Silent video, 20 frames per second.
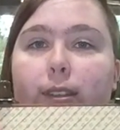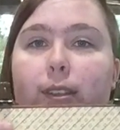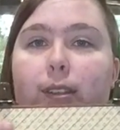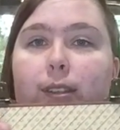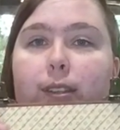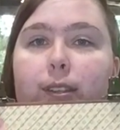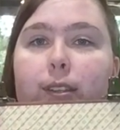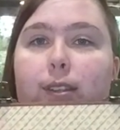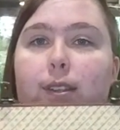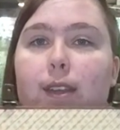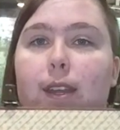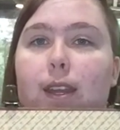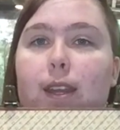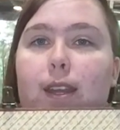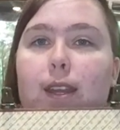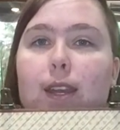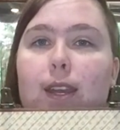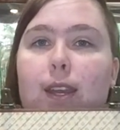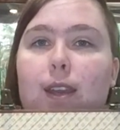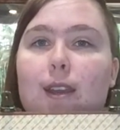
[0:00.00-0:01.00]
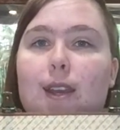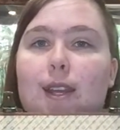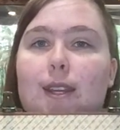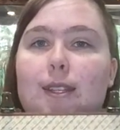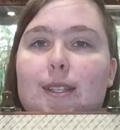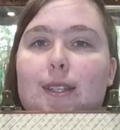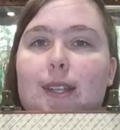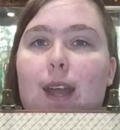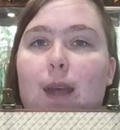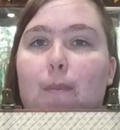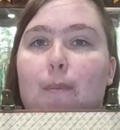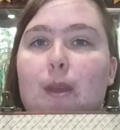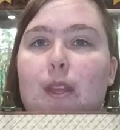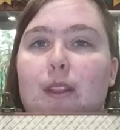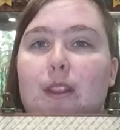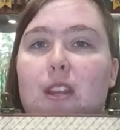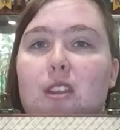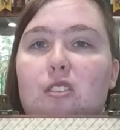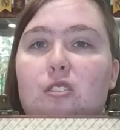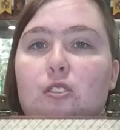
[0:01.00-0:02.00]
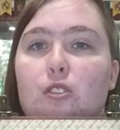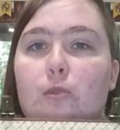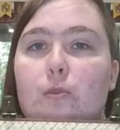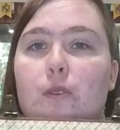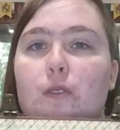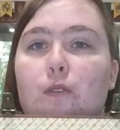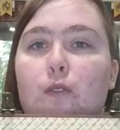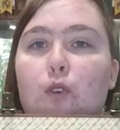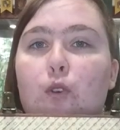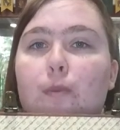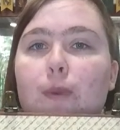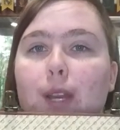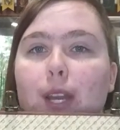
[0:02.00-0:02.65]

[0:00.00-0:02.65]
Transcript: and this is in here is that bit that you saw before,